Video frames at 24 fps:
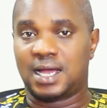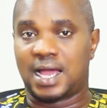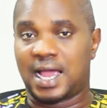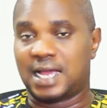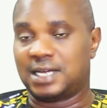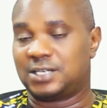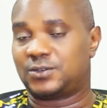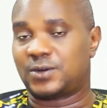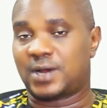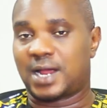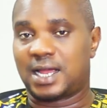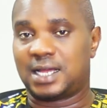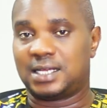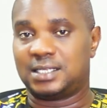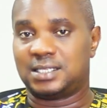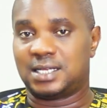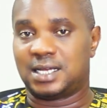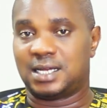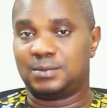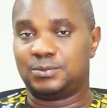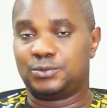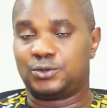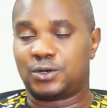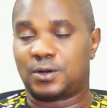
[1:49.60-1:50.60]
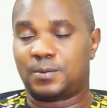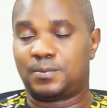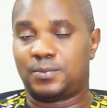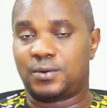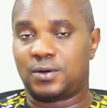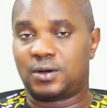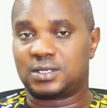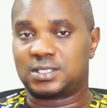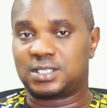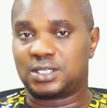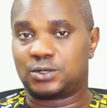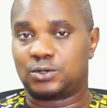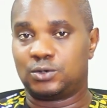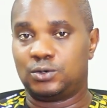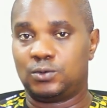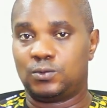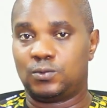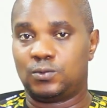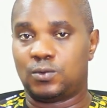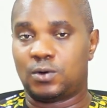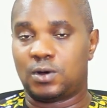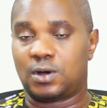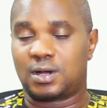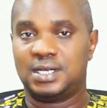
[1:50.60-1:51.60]
I tried Dropbox, it
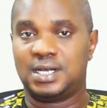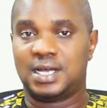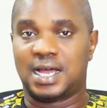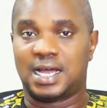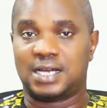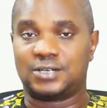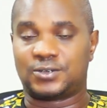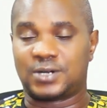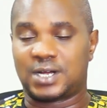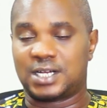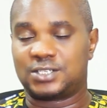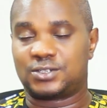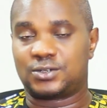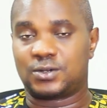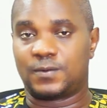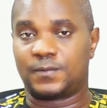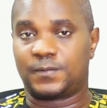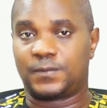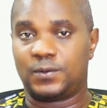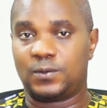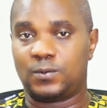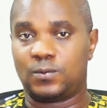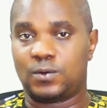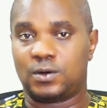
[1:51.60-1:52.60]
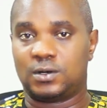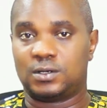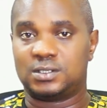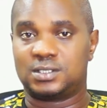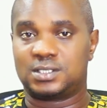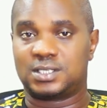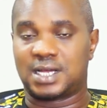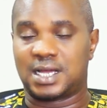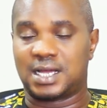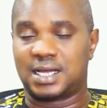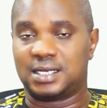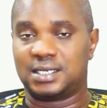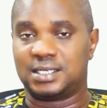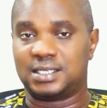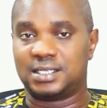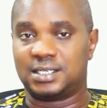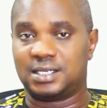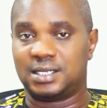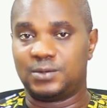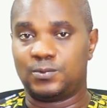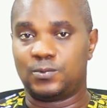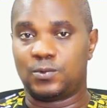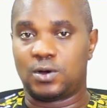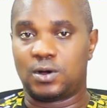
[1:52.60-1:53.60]
couldn't work. I tried some few ones and it
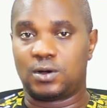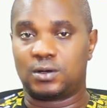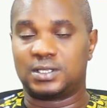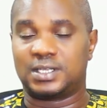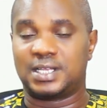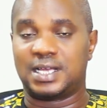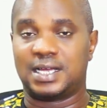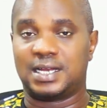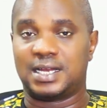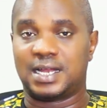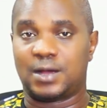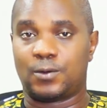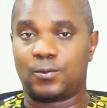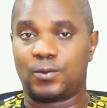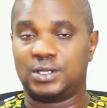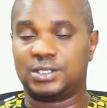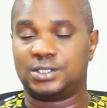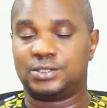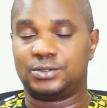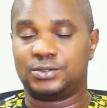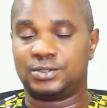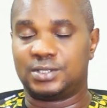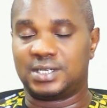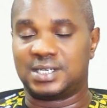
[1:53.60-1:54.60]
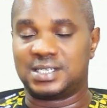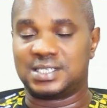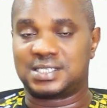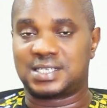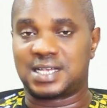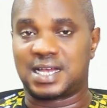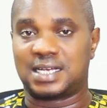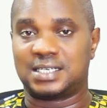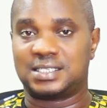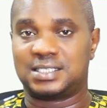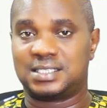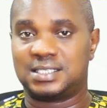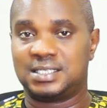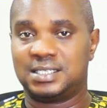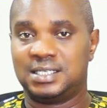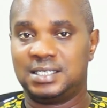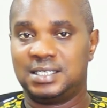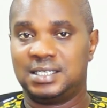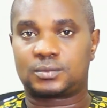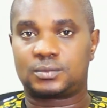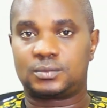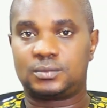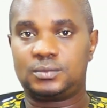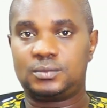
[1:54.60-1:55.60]
didn't work. Then I went into research.
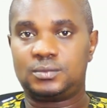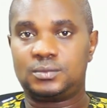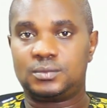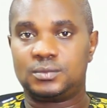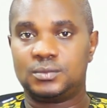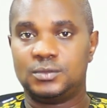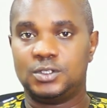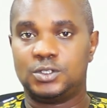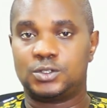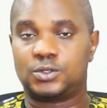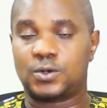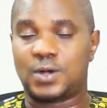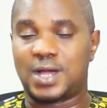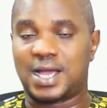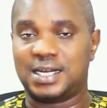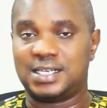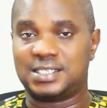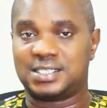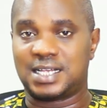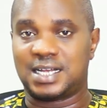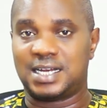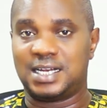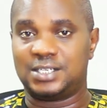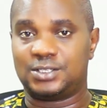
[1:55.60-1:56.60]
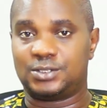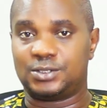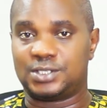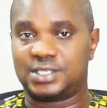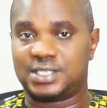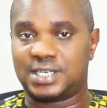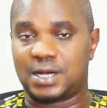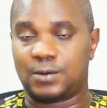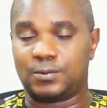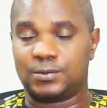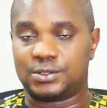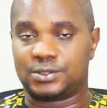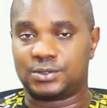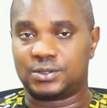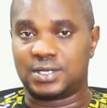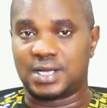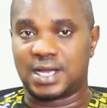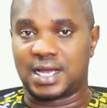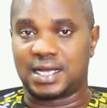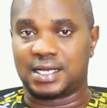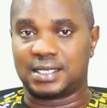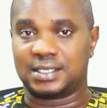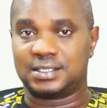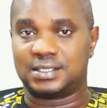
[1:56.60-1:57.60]
So I decided to share with you
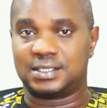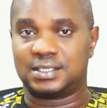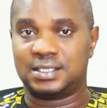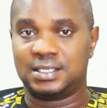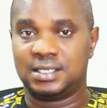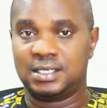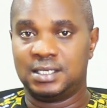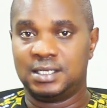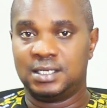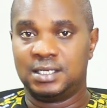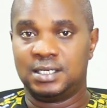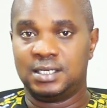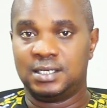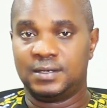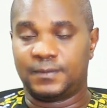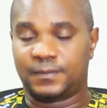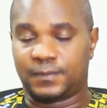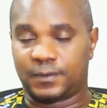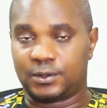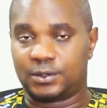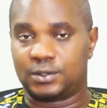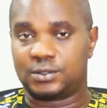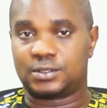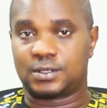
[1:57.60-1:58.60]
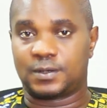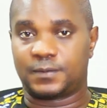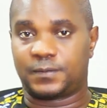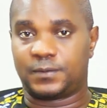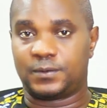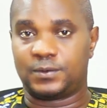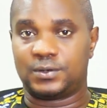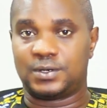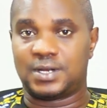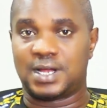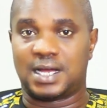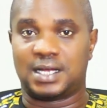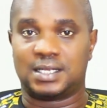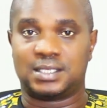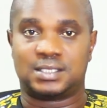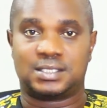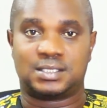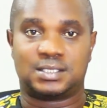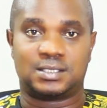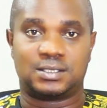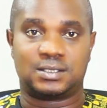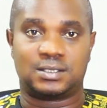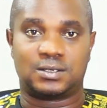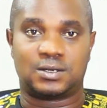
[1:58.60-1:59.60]
guys, for those of you that
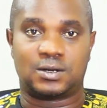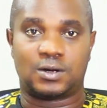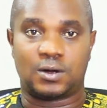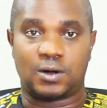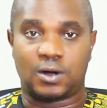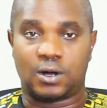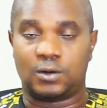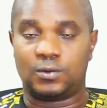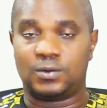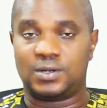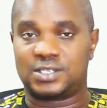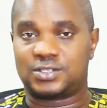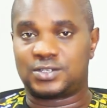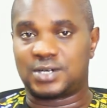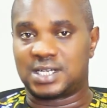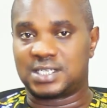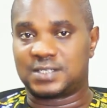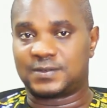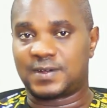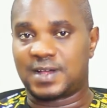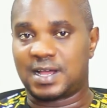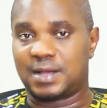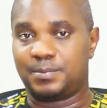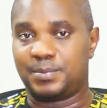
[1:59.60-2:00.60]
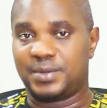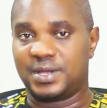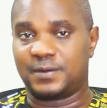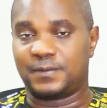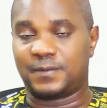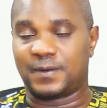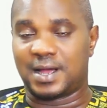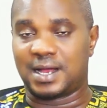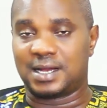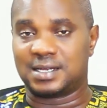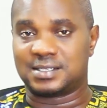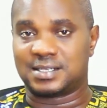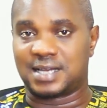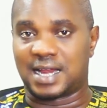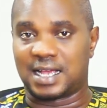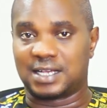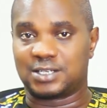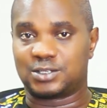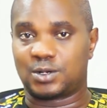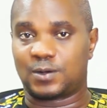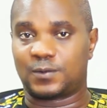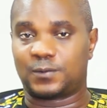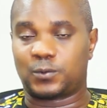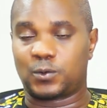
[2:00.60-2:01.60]
always transfer big files like
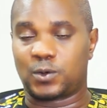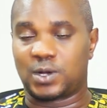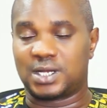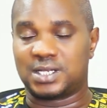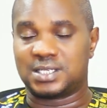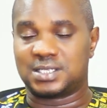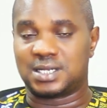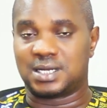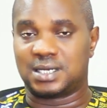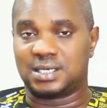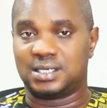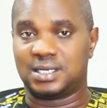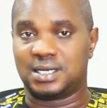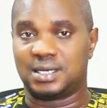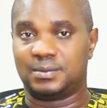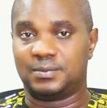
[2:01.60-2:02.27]
softwares and